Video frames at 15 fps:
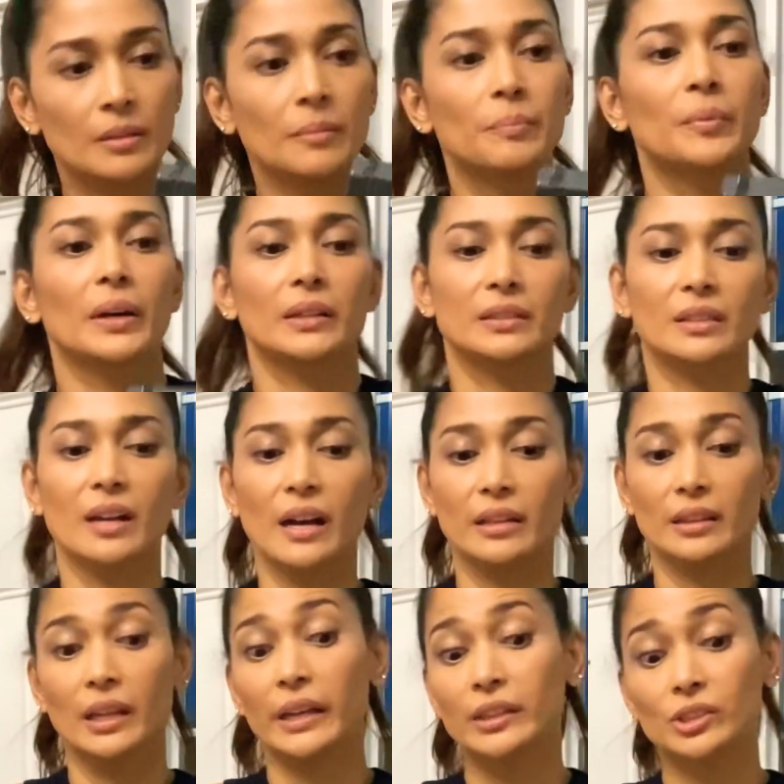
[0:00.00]
But I
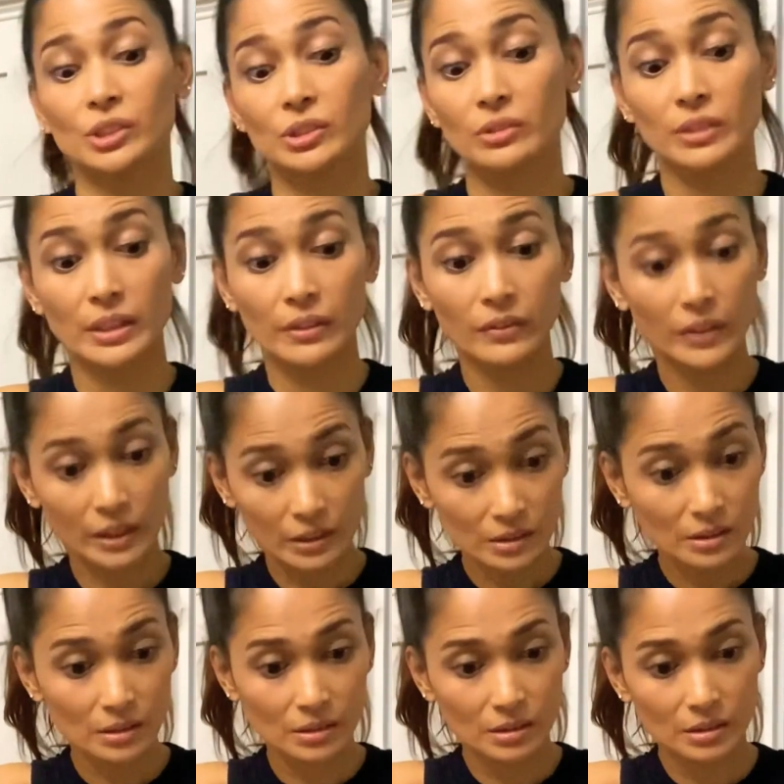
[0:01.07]
like shooting
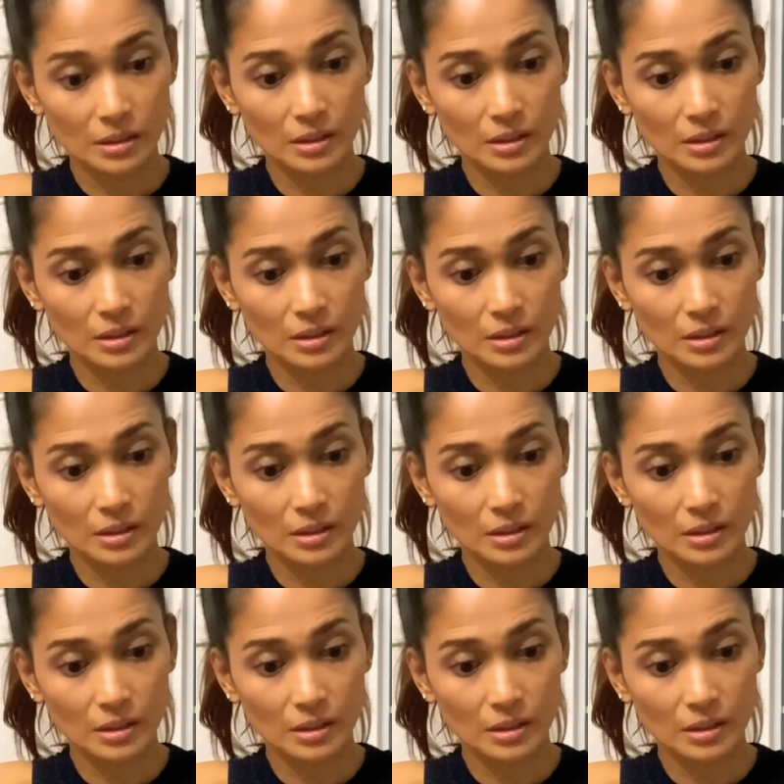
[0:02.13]
this,